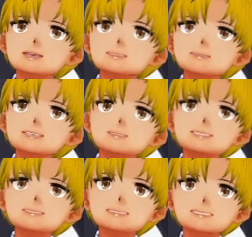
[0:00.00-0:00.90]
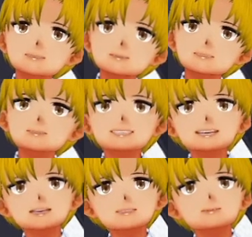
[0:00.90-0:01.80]
start getting it, okay?
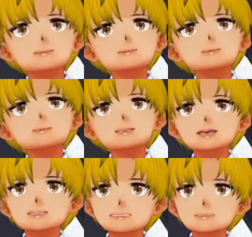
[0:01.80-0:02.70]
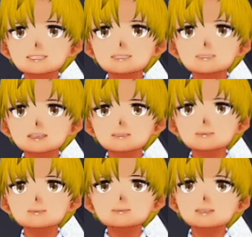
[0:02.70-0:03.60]
Natsuki stands up.
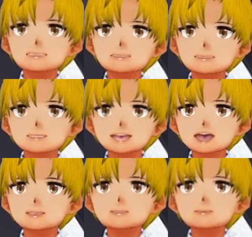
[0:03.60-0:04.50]
Need some help?